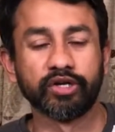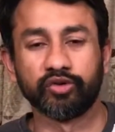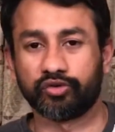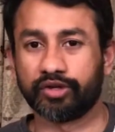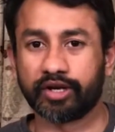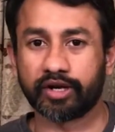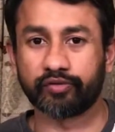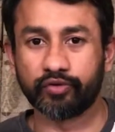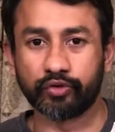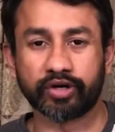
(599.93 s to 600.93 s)
So there are a
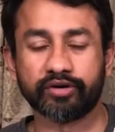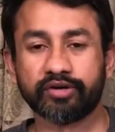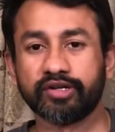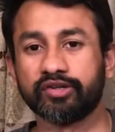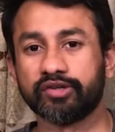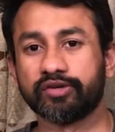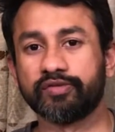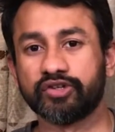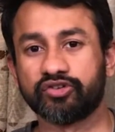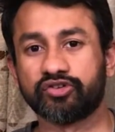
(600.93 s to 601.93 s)
few countries
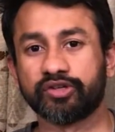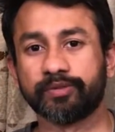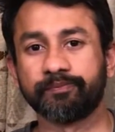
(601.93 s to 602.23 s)
which